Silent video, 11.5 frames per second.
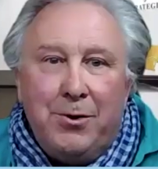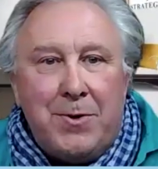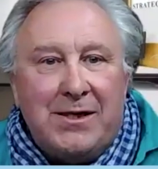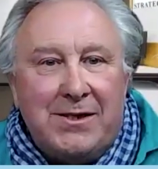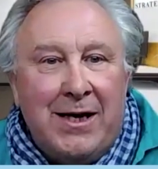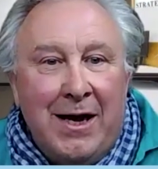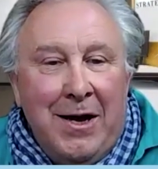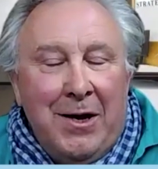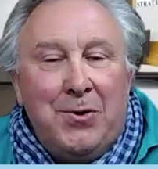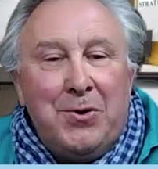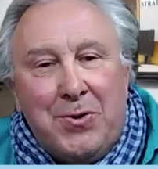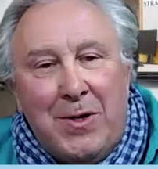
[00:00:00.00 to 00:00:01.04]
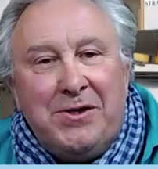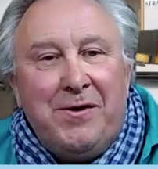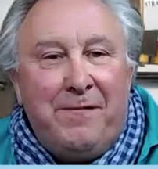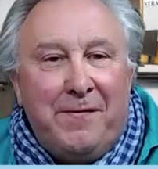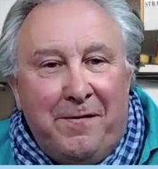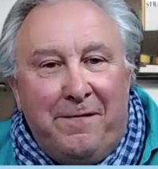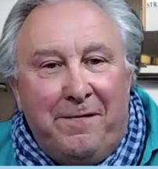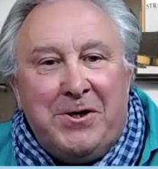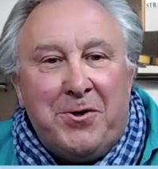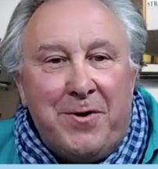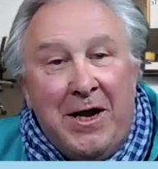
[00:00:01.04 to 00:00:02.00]
trust the
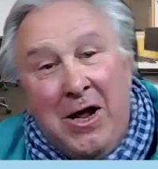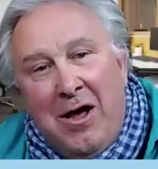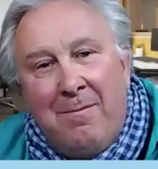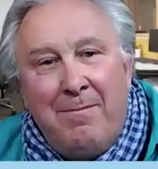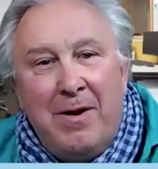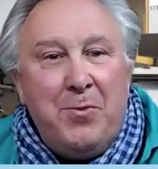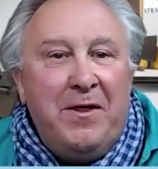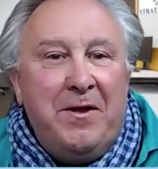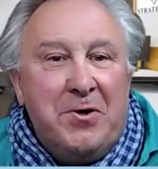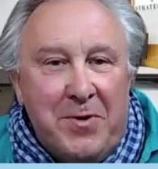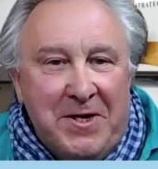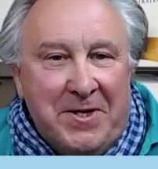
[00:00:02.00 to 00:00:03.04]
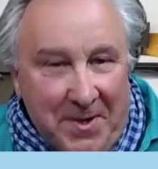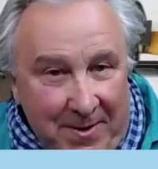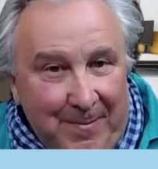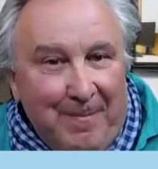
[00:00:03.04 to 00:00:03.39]
factory, but within reason,